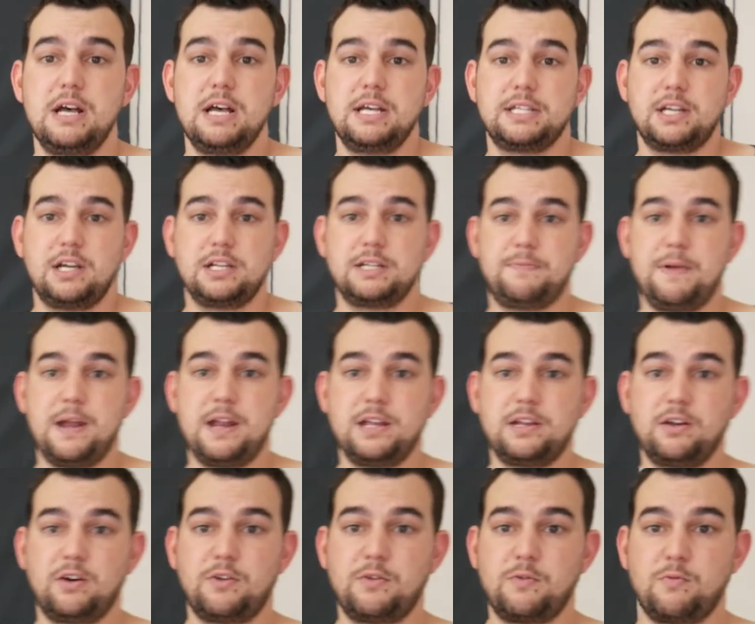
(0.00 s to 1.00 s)
So depending
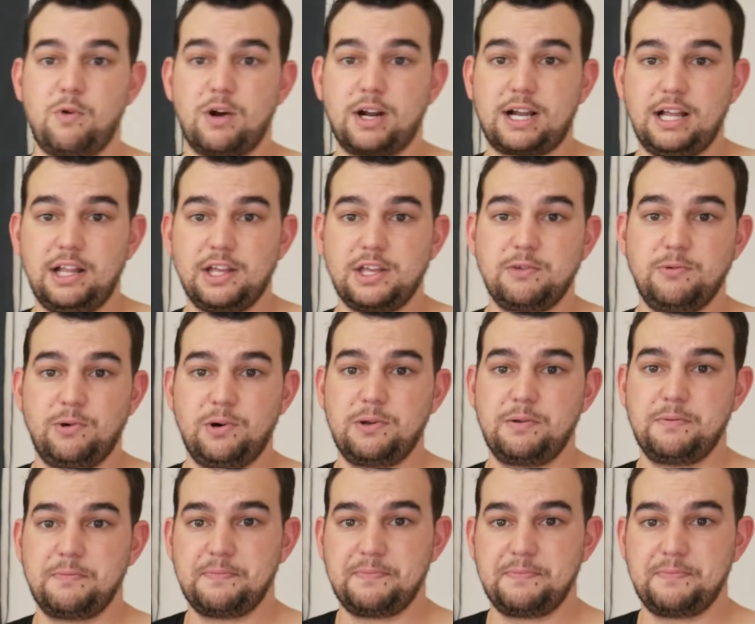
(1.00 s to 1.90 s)
on what color you want,